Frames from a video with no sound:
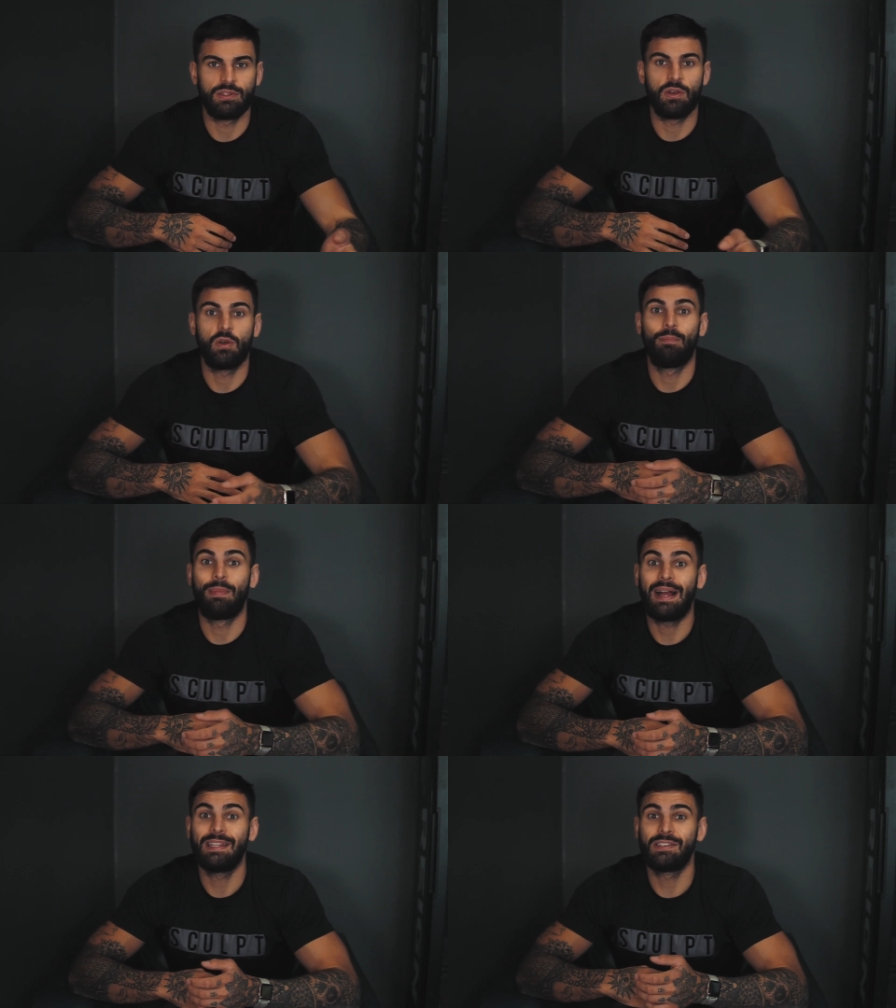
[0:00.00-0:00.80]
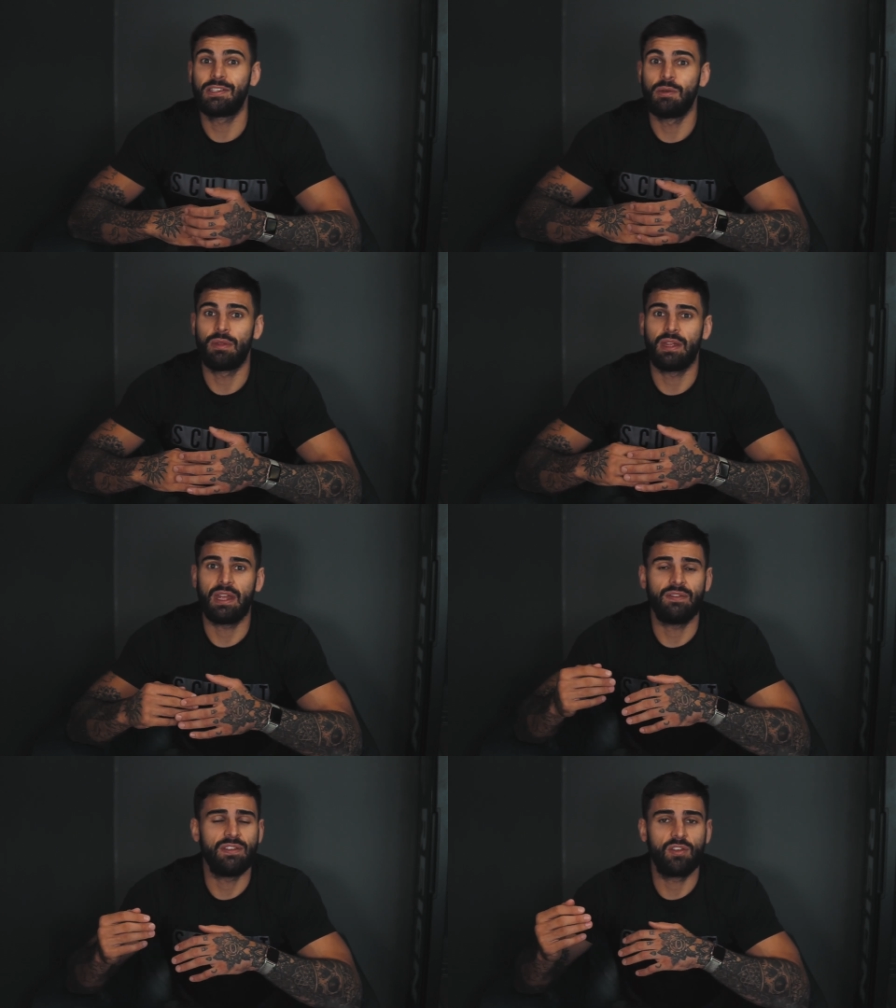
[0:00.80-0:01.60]
So bands are something,
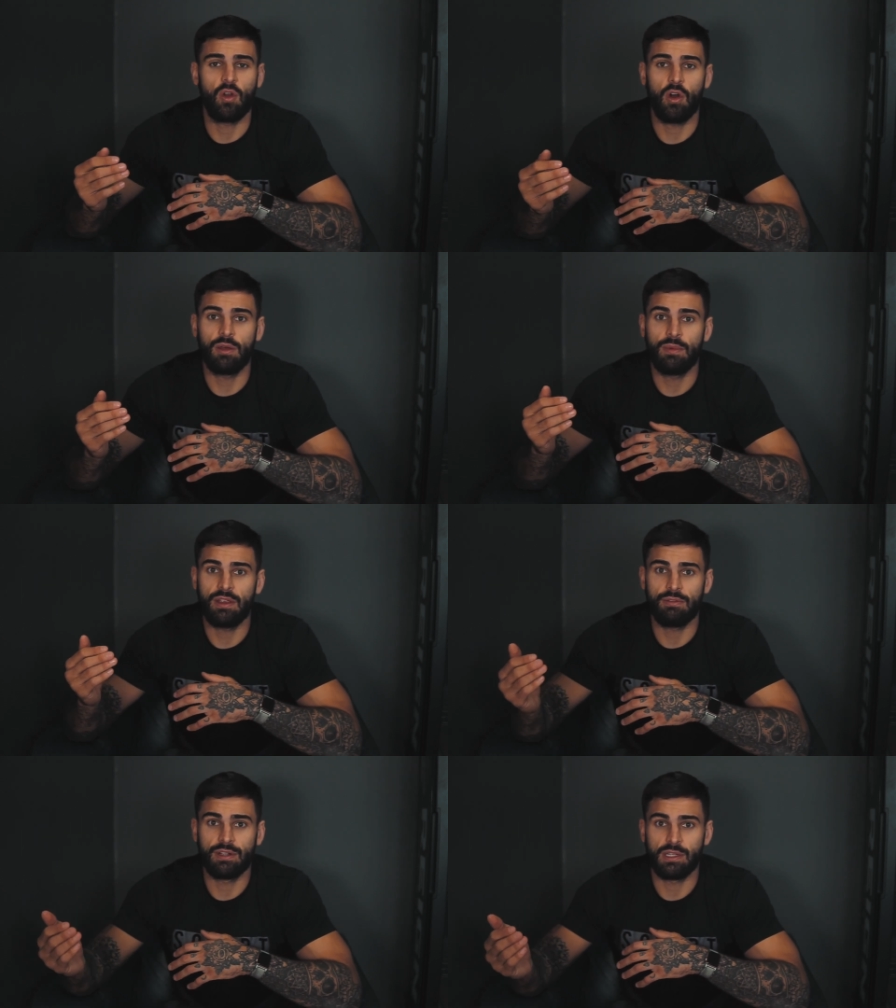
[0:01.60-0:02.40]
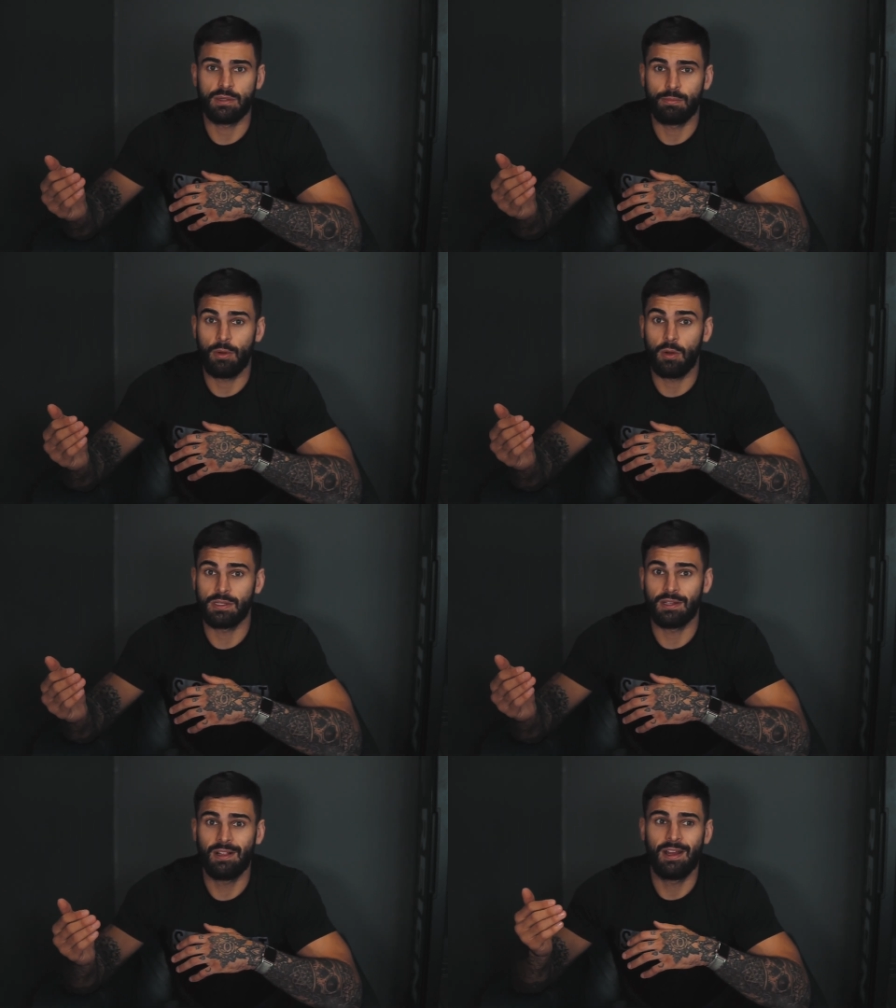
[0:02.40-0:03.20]
if you've got them at your
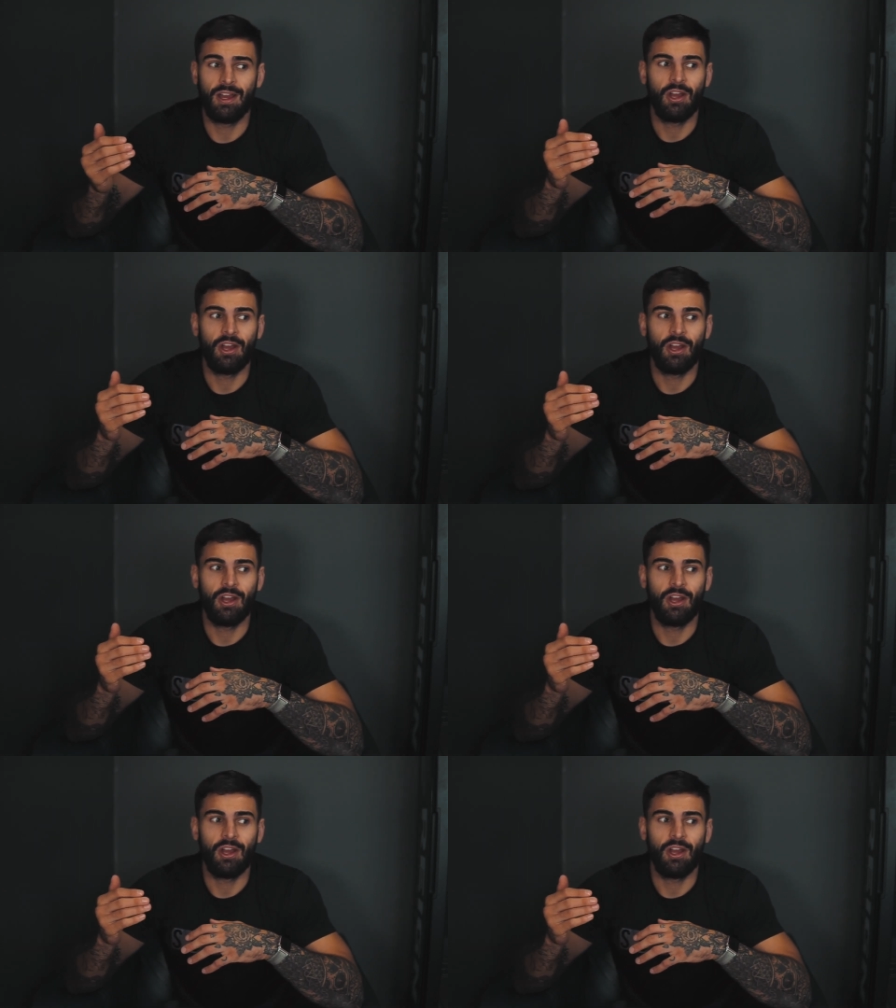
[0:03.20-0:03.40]
disposal,